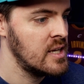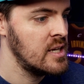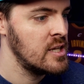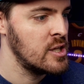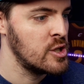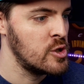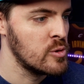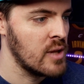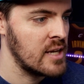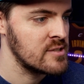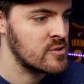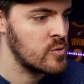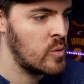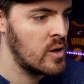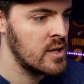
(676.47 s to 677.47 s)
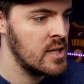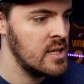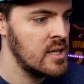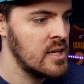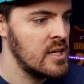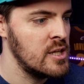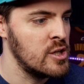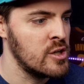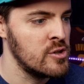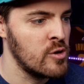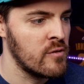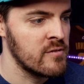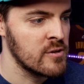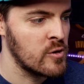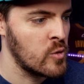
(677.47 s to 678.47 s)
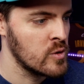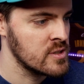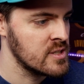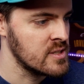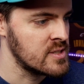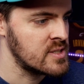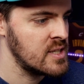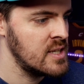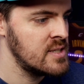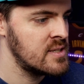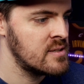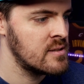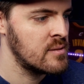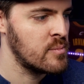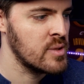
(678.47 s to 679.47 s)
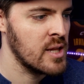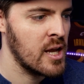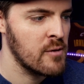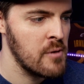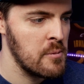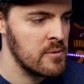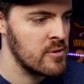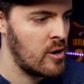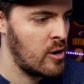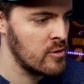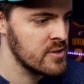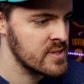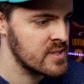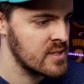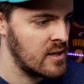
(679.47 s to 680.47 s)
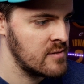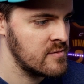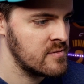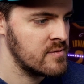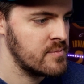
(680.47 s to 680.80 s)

You can do last 20. You can do over the course of the season. Play around with all this stuff.